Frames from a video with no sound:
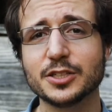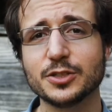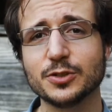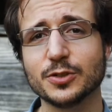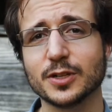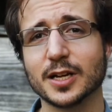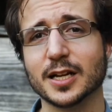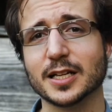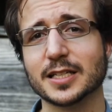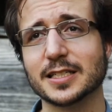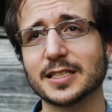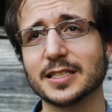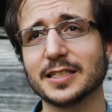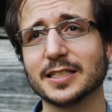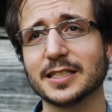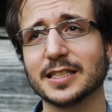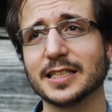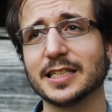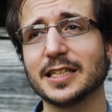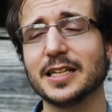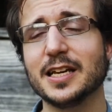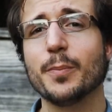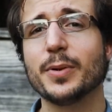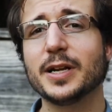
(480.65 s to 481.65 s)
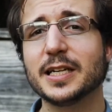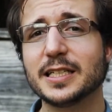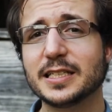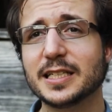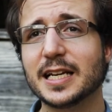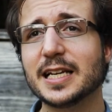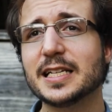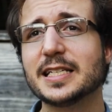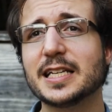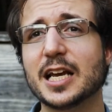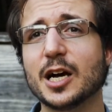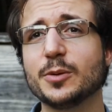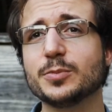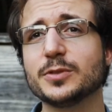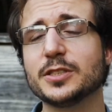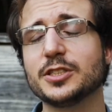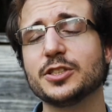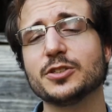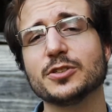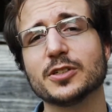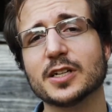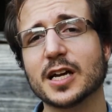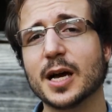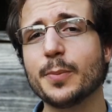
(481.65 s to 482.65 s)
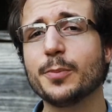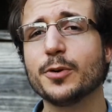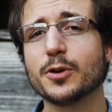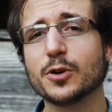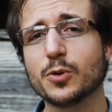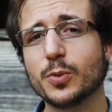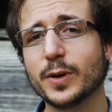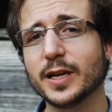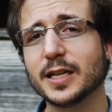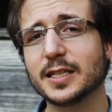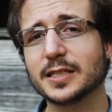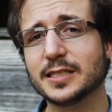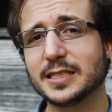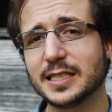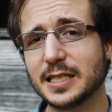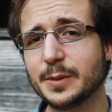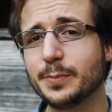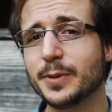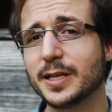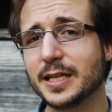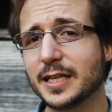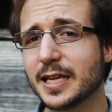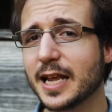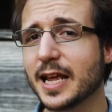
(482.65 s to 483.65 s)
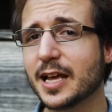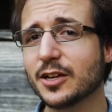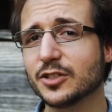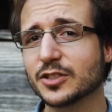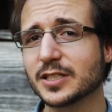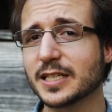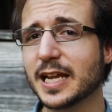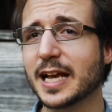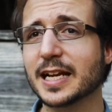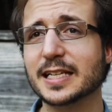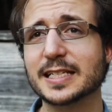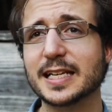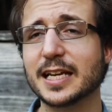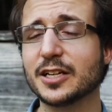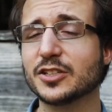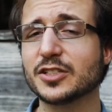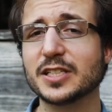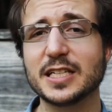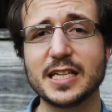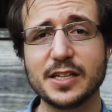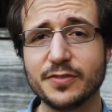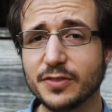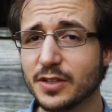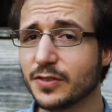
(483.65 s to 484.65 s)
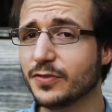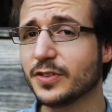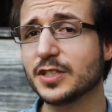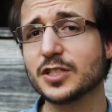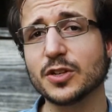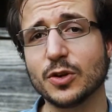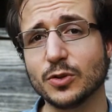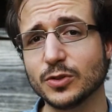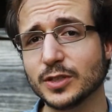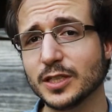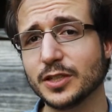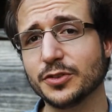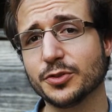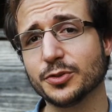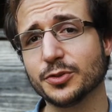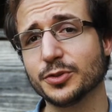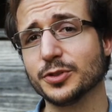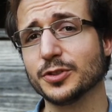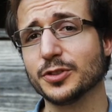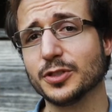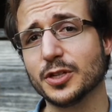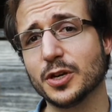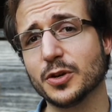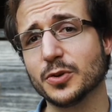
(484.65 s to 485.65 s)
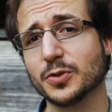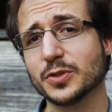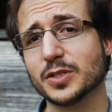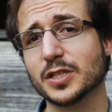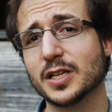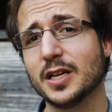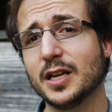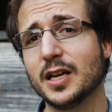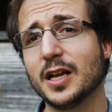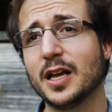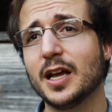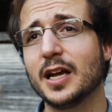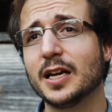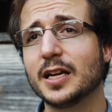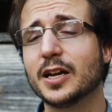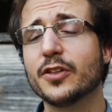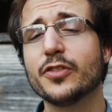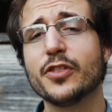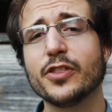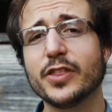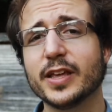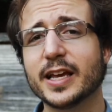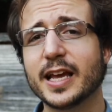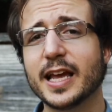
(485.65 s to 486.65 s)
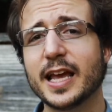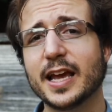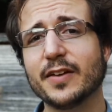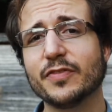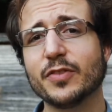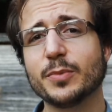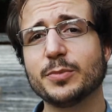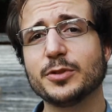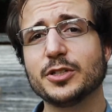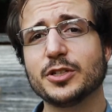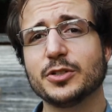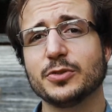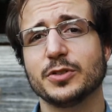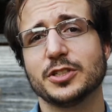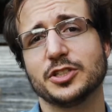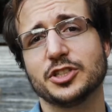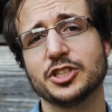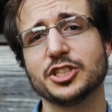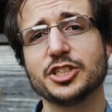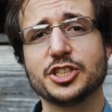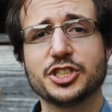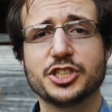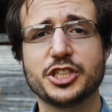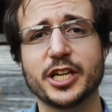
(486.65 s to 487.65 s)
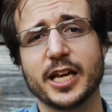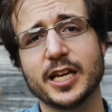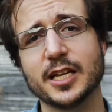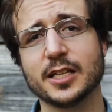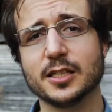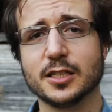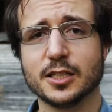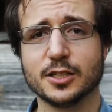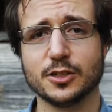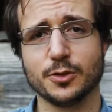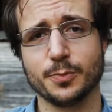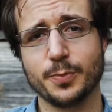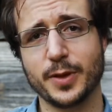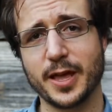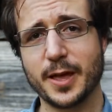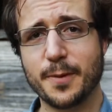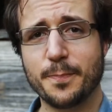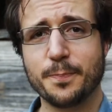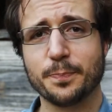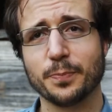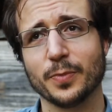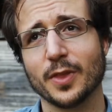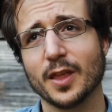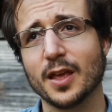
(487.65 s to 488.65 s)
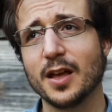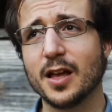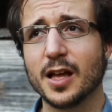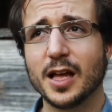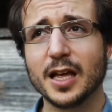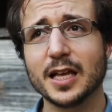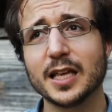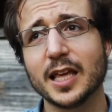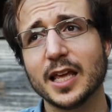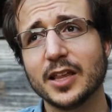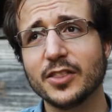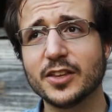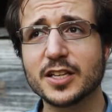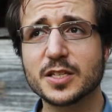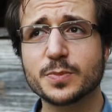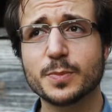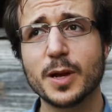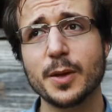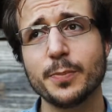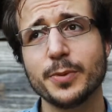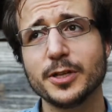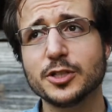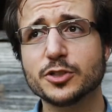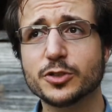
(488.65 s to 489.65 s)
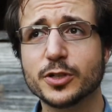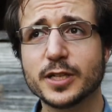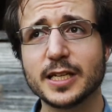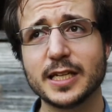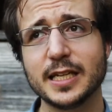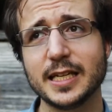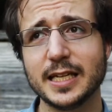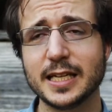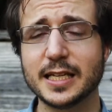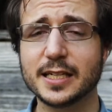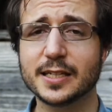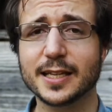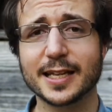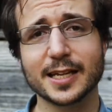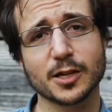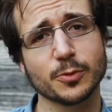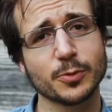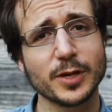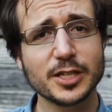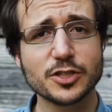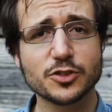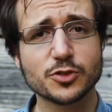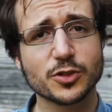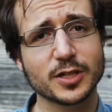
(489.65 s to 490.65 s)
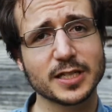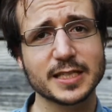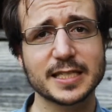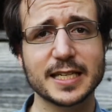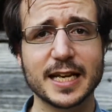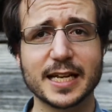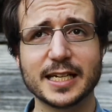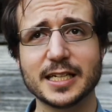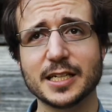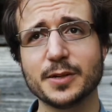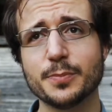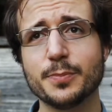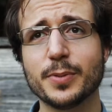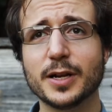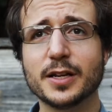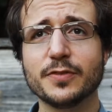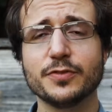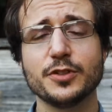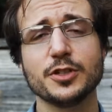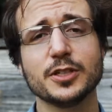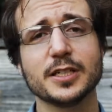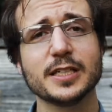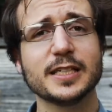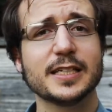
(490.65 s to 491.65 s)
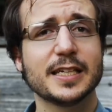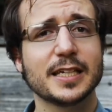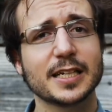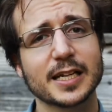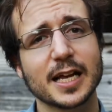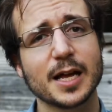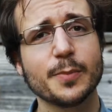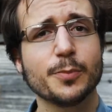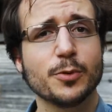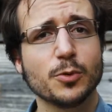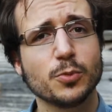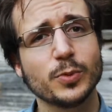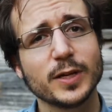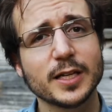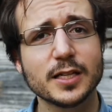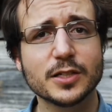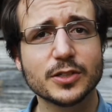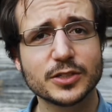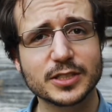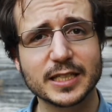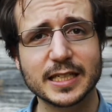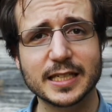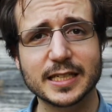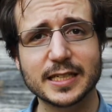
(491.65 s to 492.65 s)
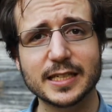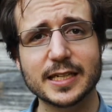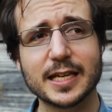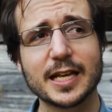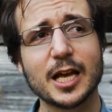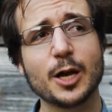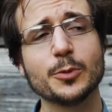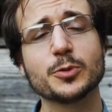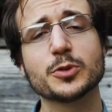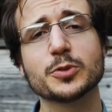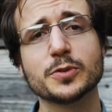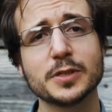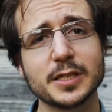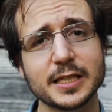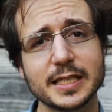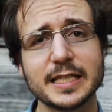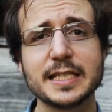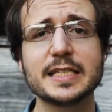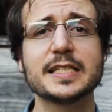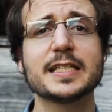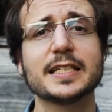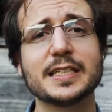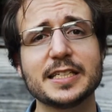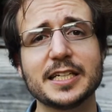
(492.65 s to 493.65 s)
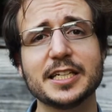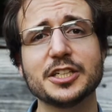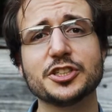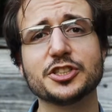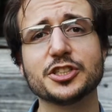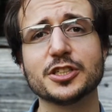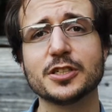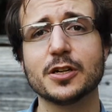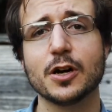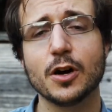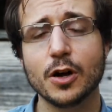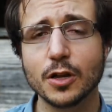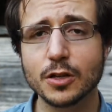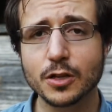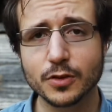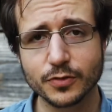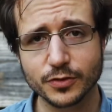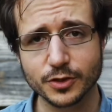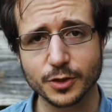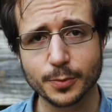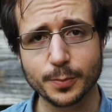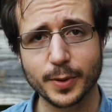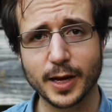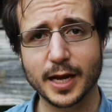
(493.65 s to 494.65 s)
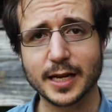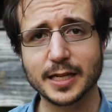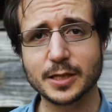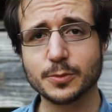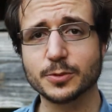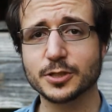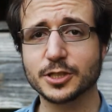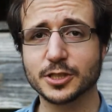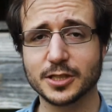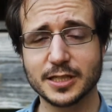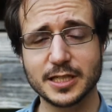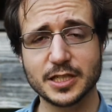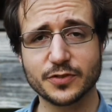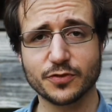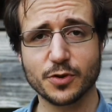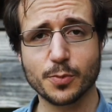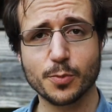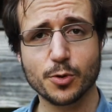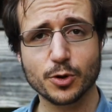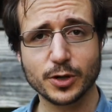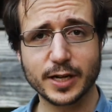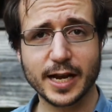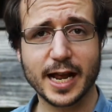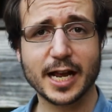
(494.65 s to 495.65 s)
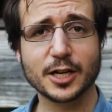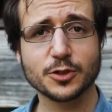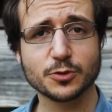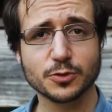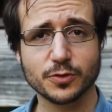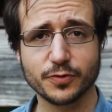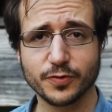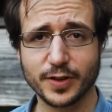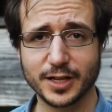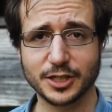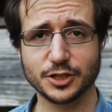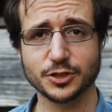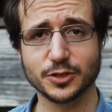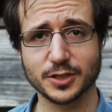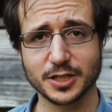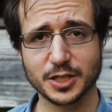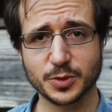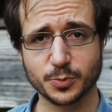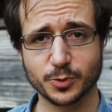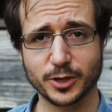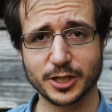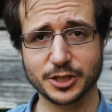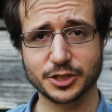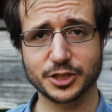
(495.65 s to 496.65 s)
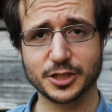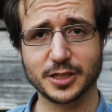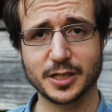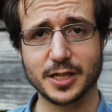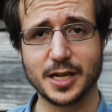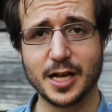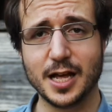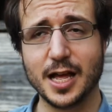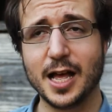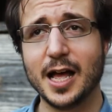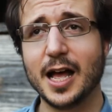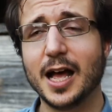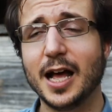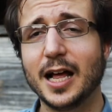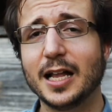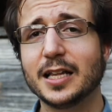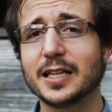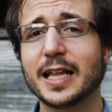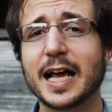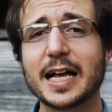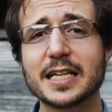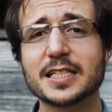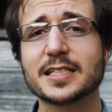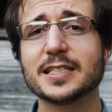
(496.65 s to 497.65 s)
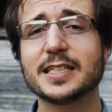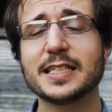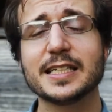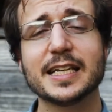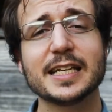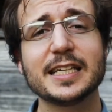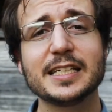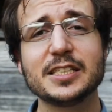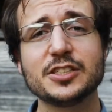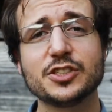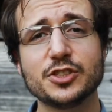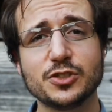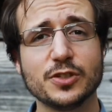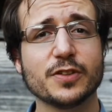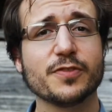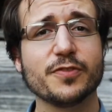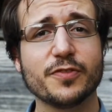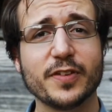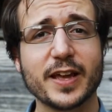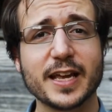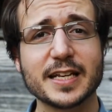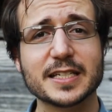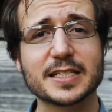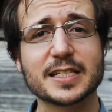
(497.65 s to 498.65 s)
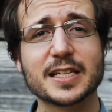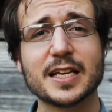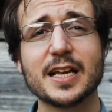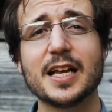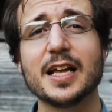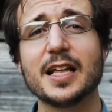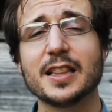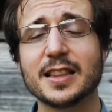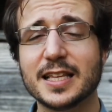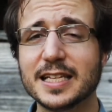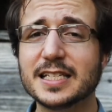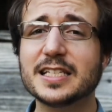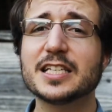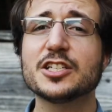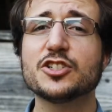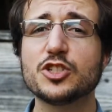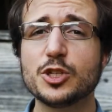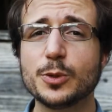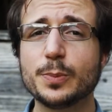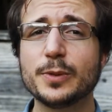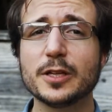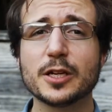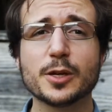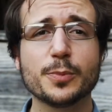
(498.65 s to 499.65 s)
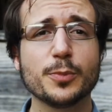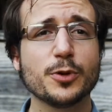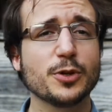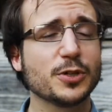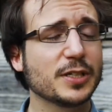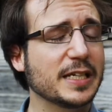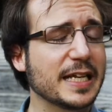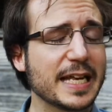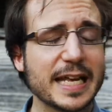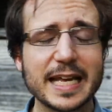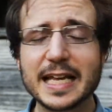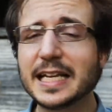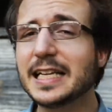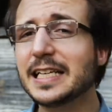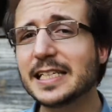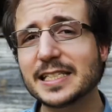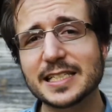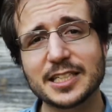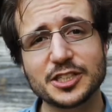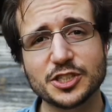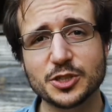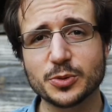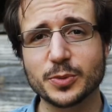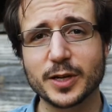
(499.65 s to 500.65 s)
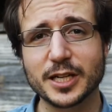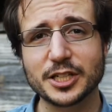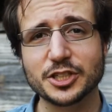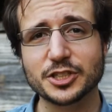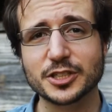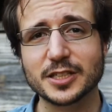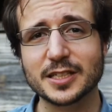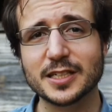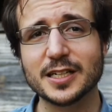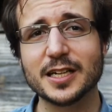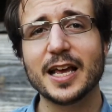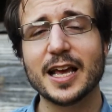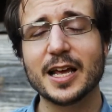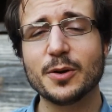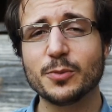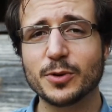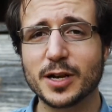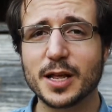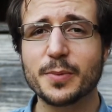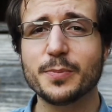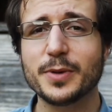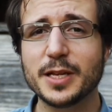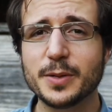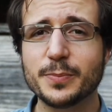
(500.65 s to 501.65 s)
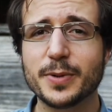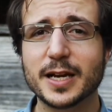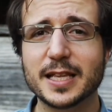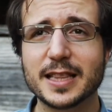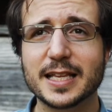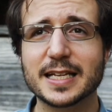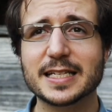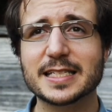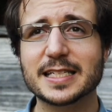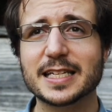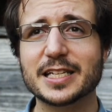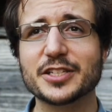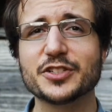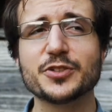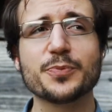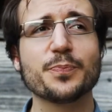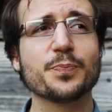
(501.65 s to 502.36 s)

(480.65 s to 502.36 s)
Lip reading: to you constantly, but it does help to do a couple quick deep inhales and exhales, even if it's only through your nose. Another thing I have them do is just shake a little bit. Again, this might be tricky in like a restaurant setting, but if you can get a couple wiggles in, it helps release the tension all over your body, which leads for more natural facial expression. Lastly, getting to the face. This is duplicable in any situation, and what I mean by this is